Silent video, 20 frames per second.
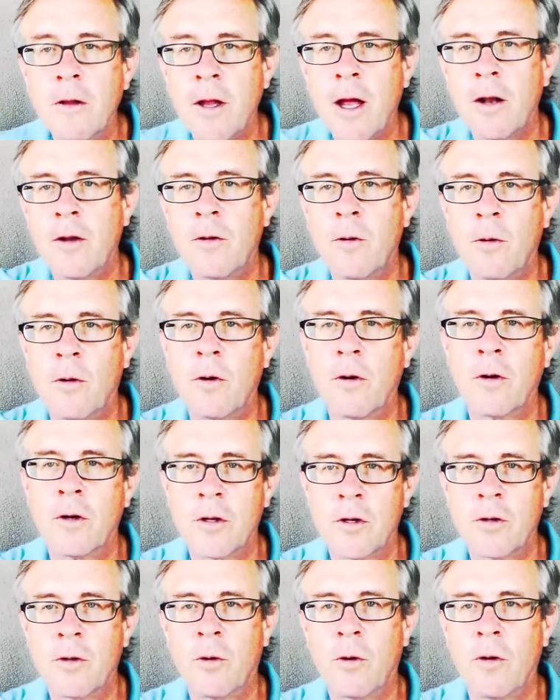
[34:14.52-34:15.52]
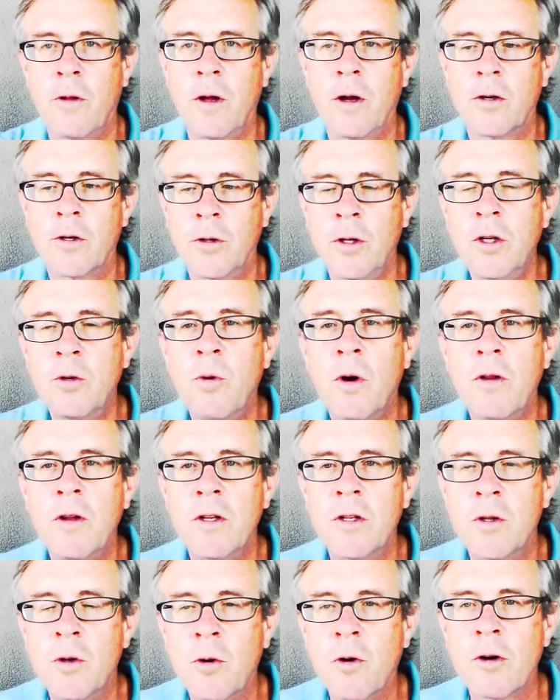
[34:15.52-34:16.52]
That door, there's a door there. So each one
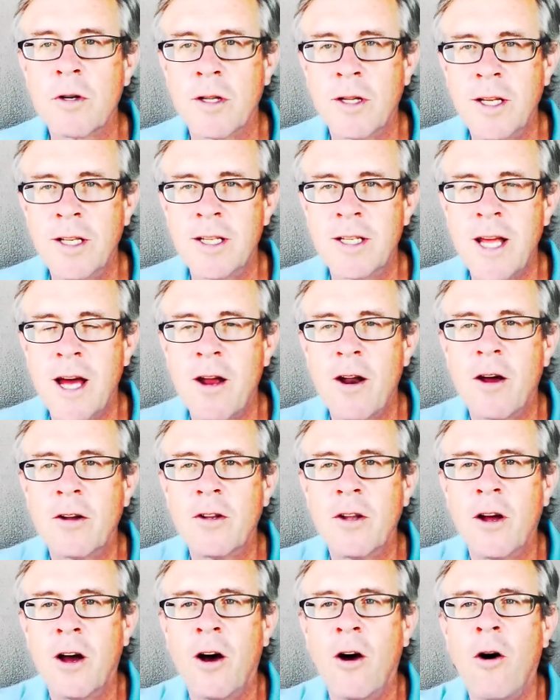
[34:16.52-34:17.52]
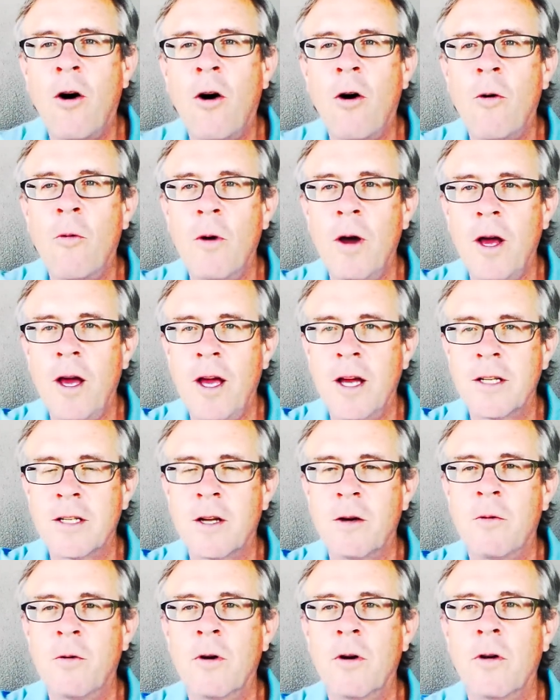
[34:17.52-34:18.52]
of these doors leads down a, a hallway,
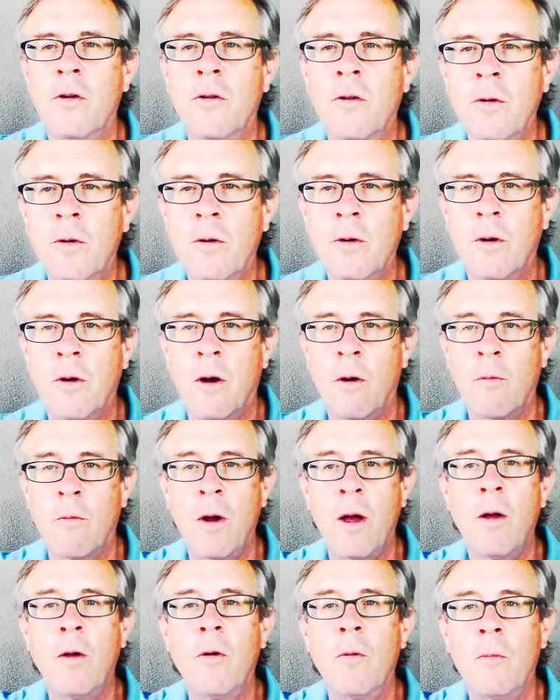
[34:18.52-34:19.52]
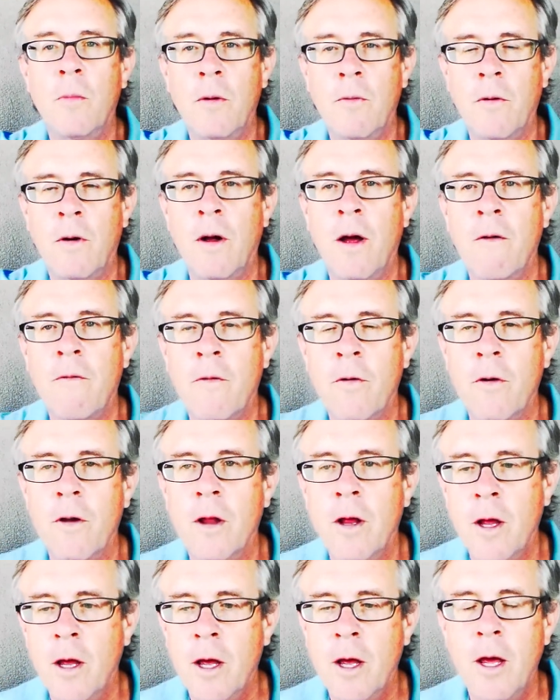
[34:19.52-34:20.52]
as it were, to a, realm of
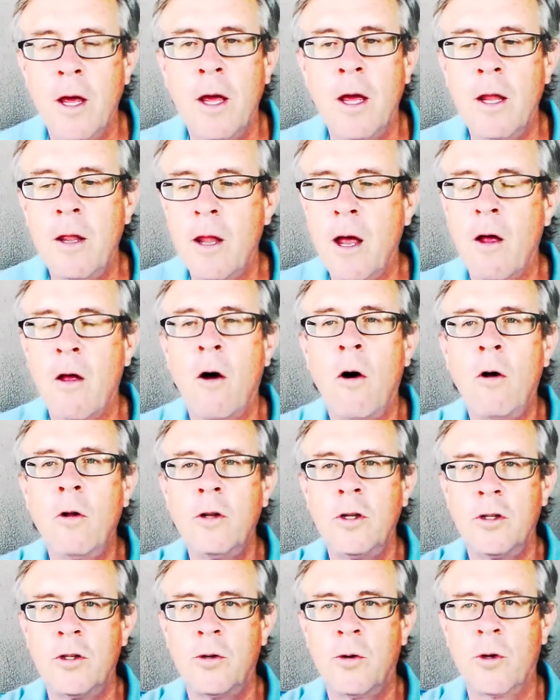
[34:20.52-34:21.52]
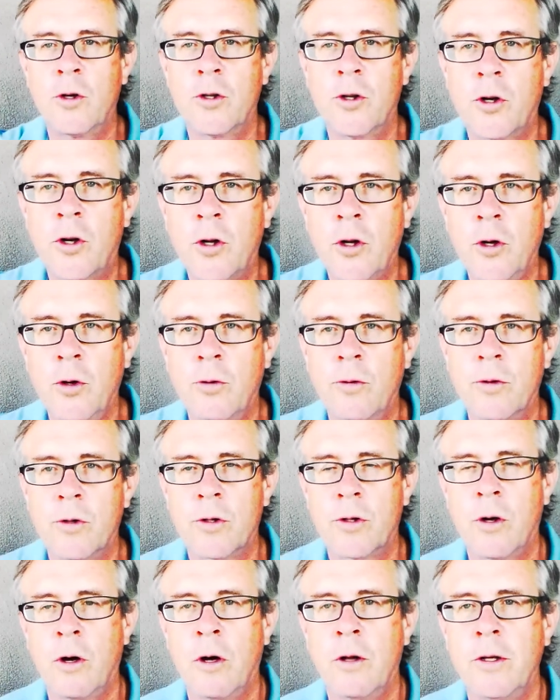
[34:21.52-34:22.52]
effort. And now uh, all these doors are
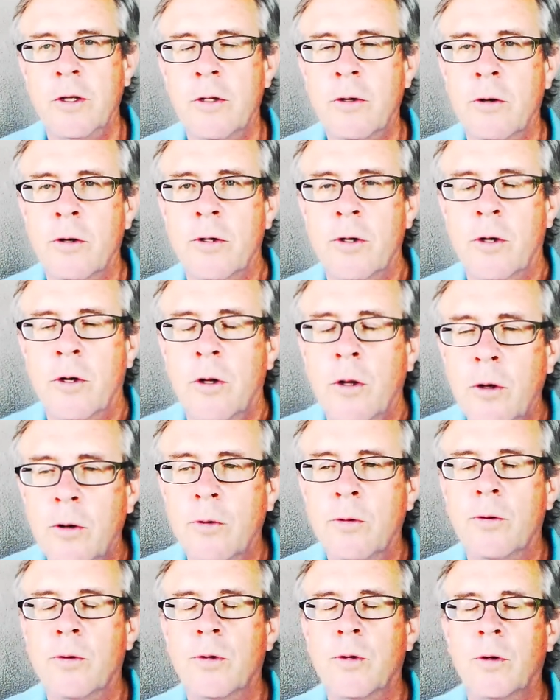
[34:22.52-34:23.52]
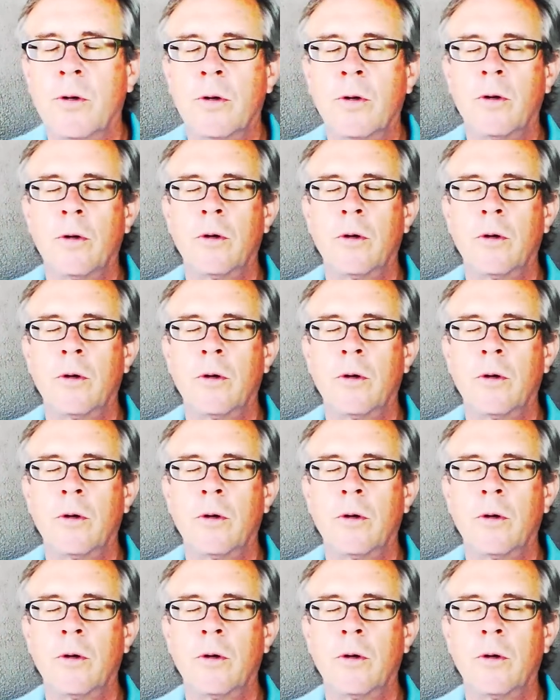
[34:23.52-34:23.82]
closed. All these doors are closed.